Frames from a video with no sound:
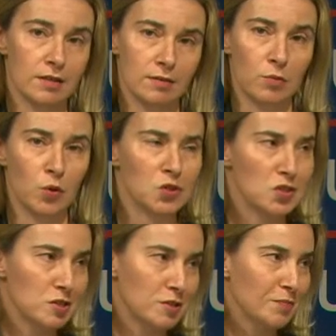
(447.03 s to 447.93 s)

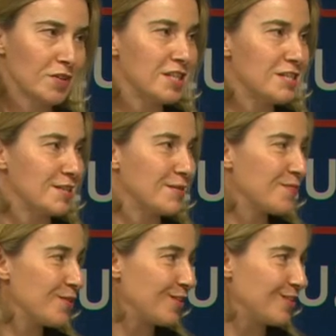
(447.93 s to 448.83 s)
modest, easy
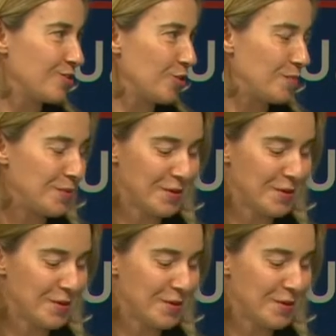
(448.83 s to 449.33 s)
job.